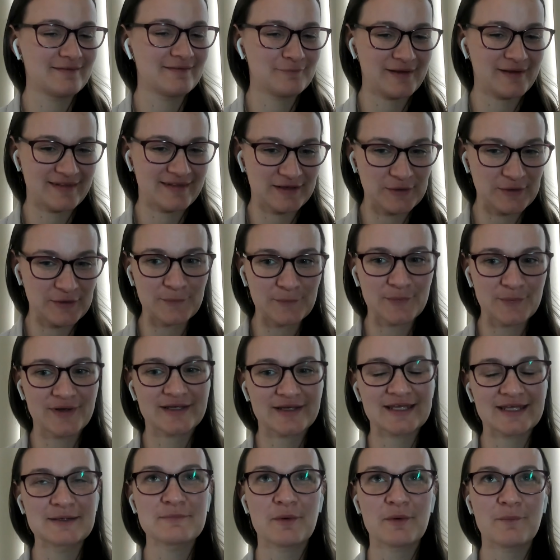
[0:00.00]
where they're not
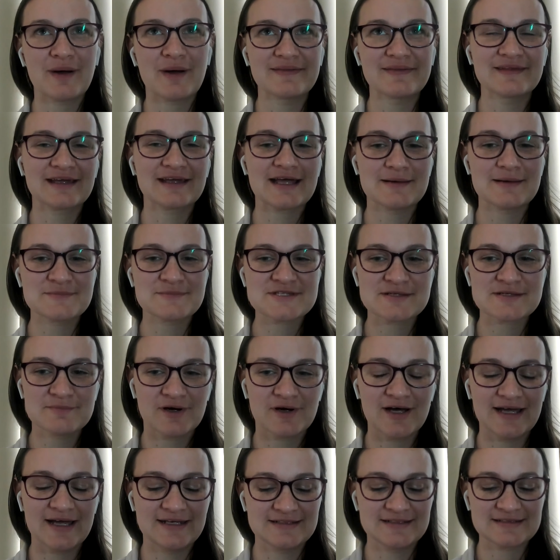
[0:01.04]
working, but one that comes to
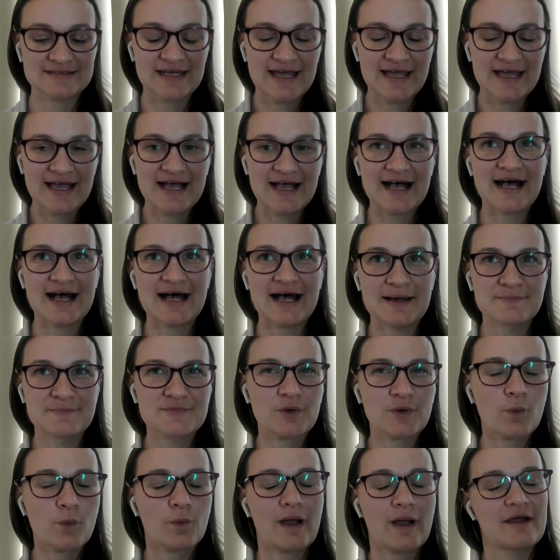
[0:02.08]
mind um,
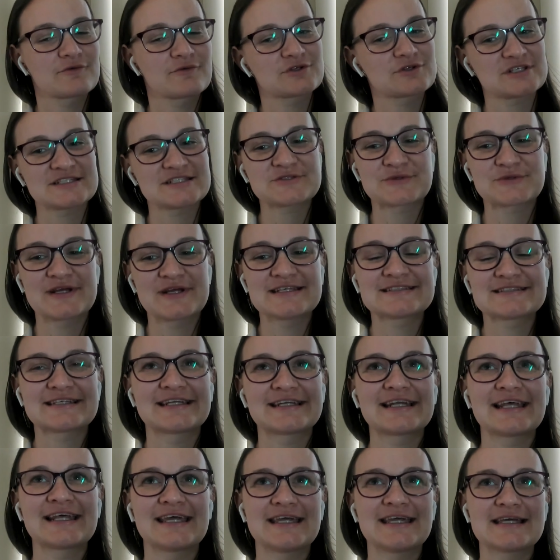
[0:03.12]
just
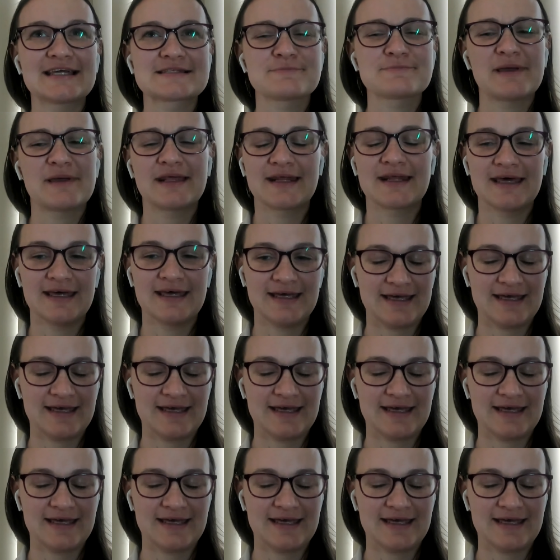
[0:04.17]
recently. It's been a,